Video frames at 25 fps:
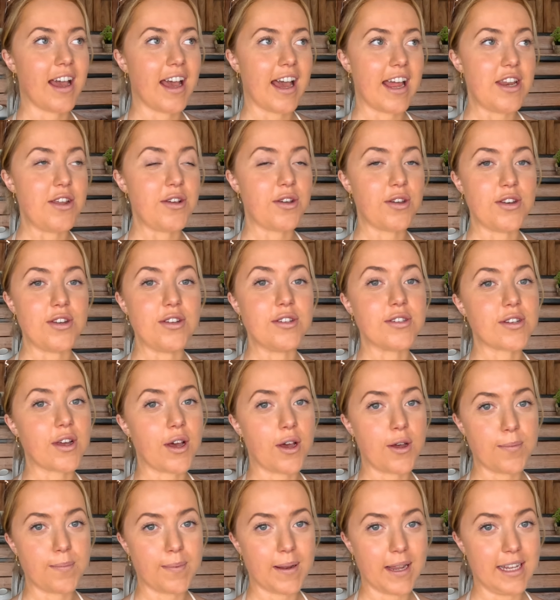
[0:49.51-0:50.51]
and you can use
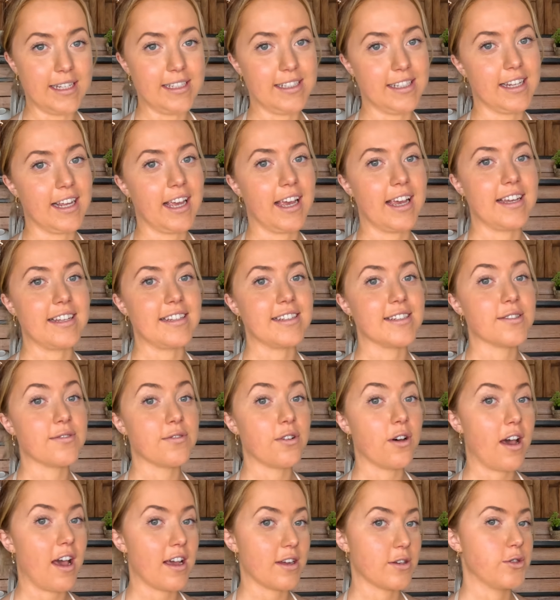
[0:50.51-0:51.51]
code Planes and Gains
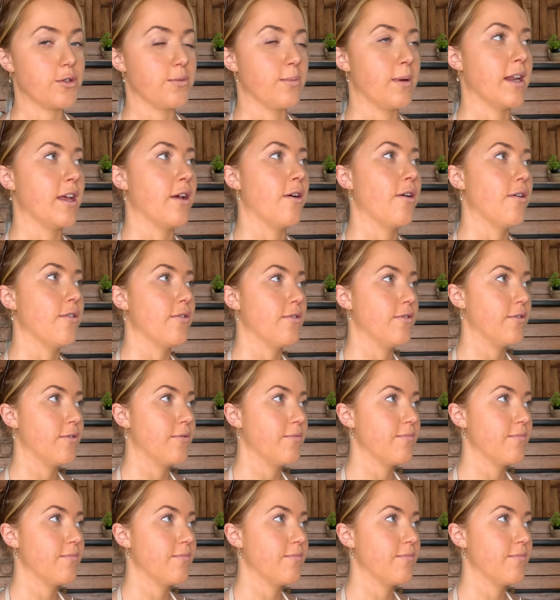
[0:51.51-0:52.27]
for extra money off.